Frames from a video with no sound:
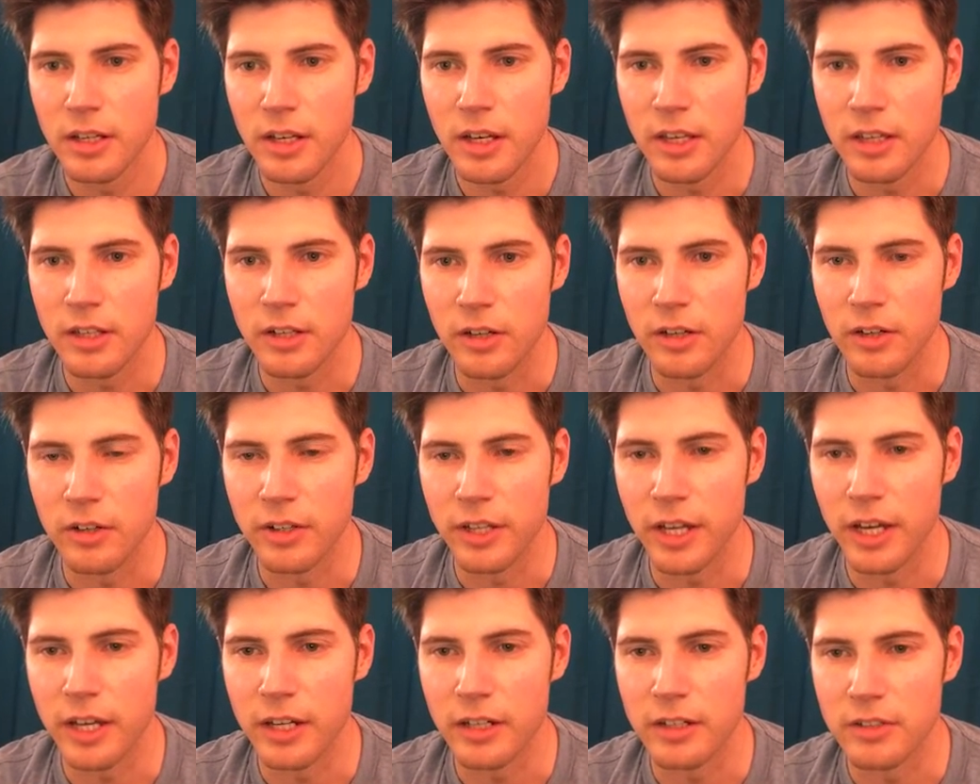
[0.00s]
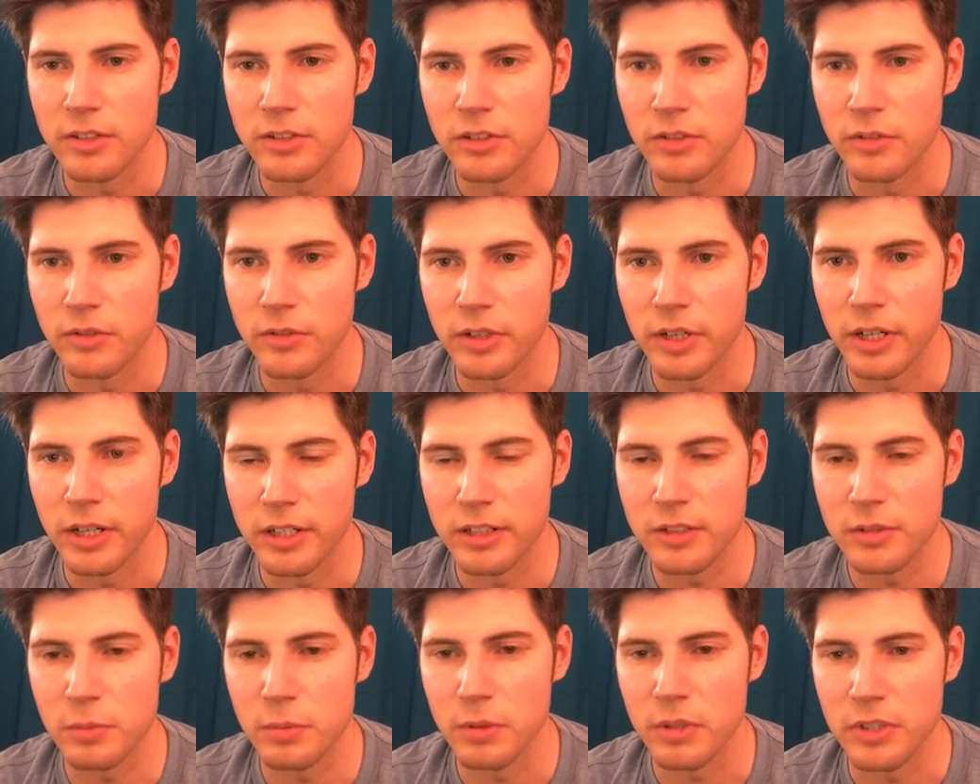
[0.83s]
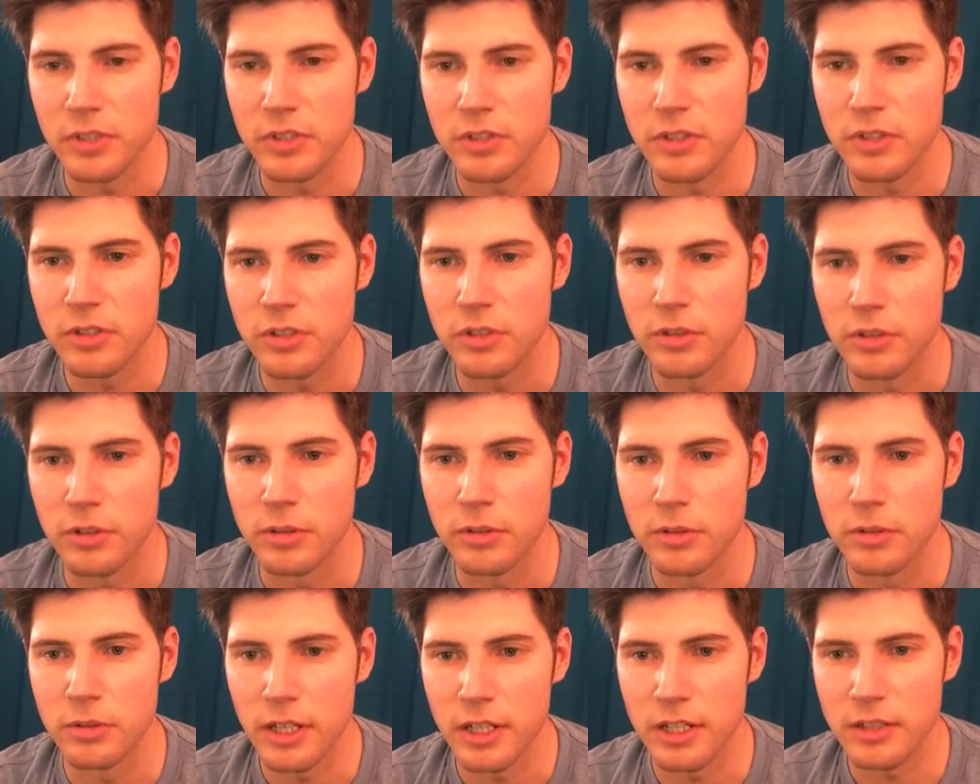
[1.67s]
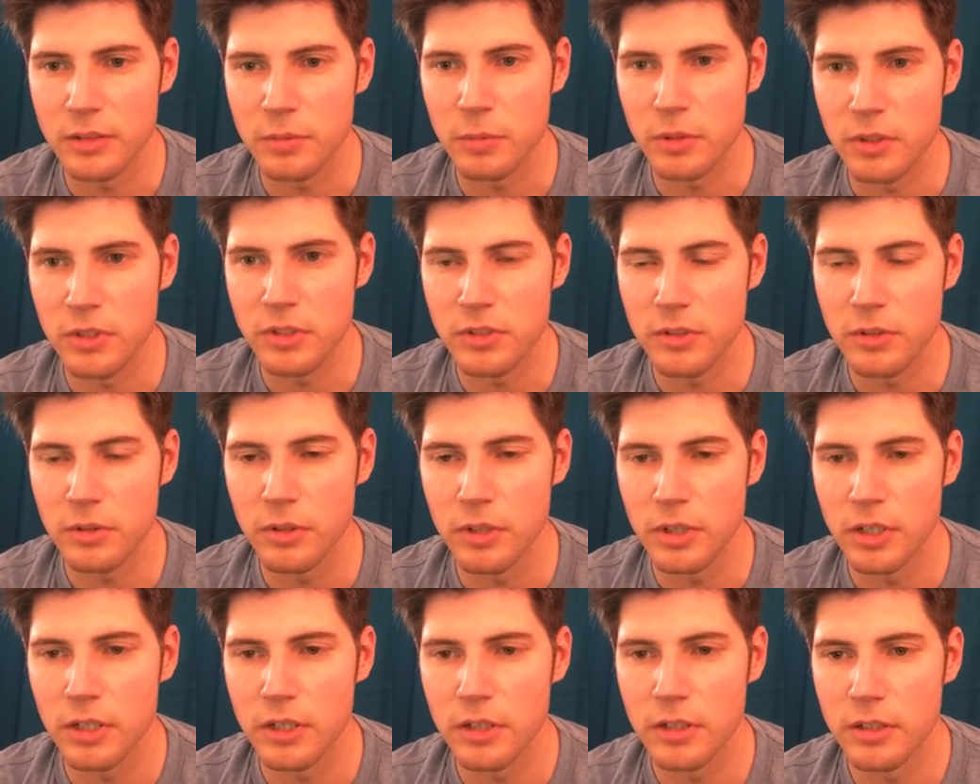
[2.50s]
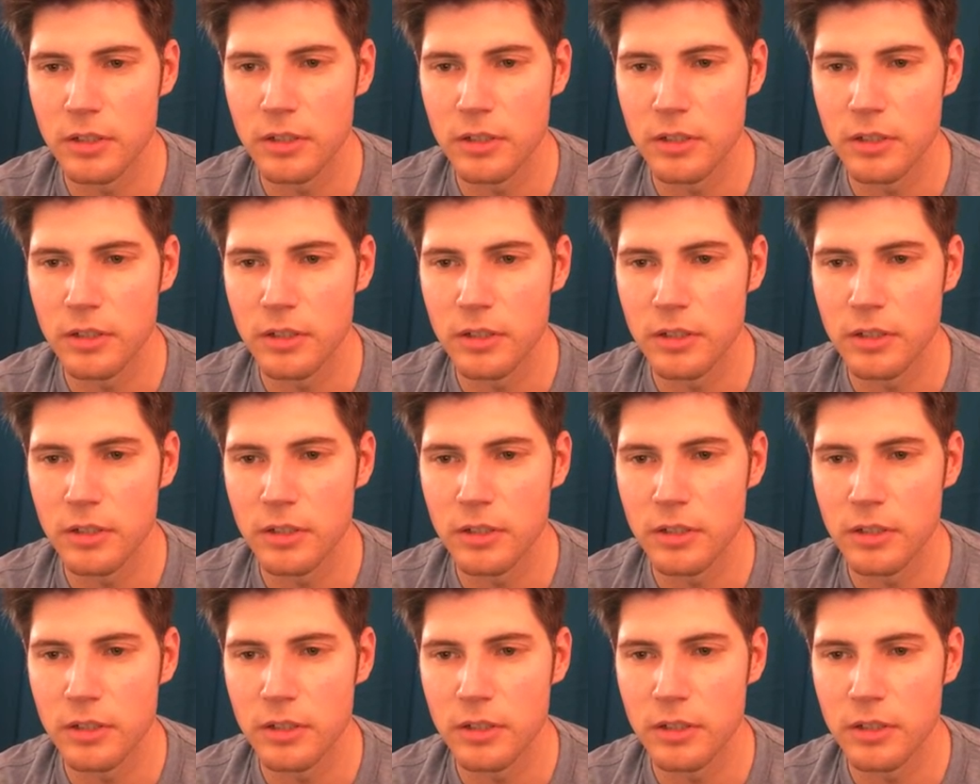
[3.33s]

And all that is over x plus 2, x plus 3.